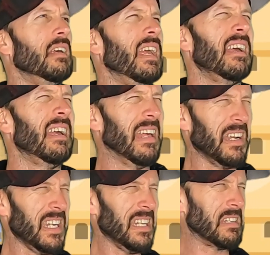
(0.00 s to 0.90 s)
How
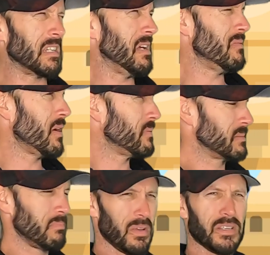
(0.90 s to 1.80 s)
did he know I was
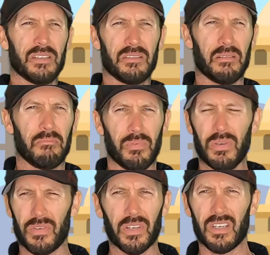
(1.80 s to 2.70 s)
blind at
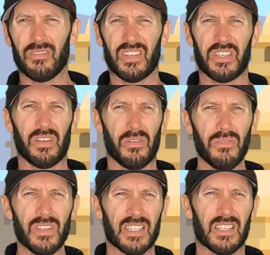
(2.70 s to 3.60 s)
birth? I don't even know
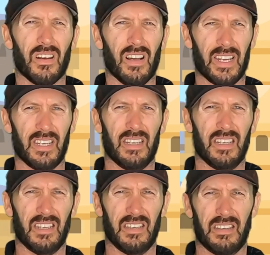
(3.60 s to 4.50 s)
this
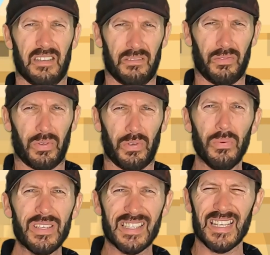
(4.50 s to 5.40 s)
guy.
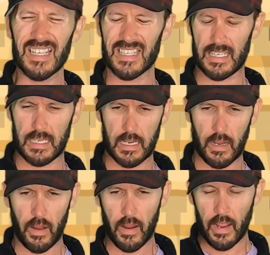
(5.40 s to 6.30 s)
Who is this?
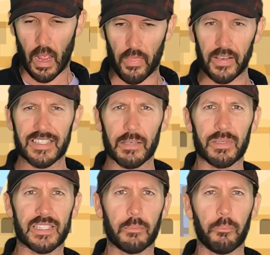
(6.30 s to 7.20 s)
And then
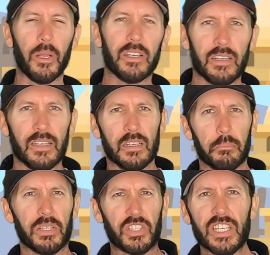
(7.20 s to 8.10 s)
someone said,
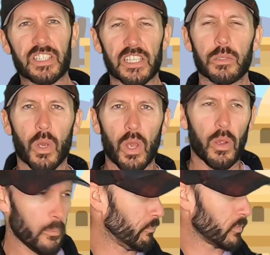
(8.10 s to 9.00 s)
but Jesus,
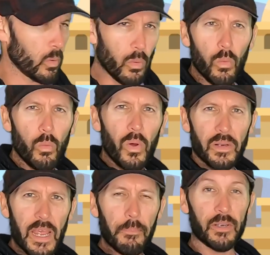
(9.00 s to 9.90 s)
what
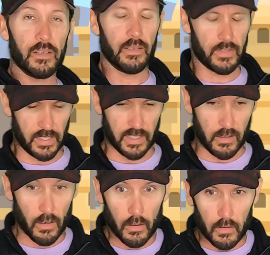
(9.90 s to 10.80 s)
happened? He's like,
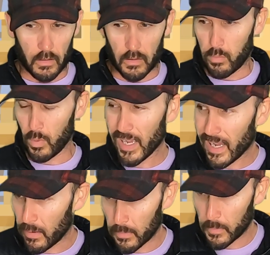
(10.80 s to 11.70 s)
oh,
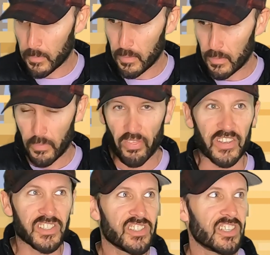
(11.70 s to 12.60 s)
wow,
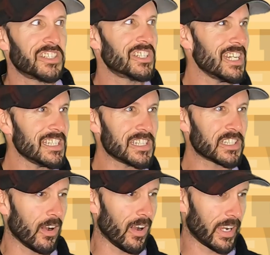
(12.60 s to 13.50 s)
this is the Jesus guy.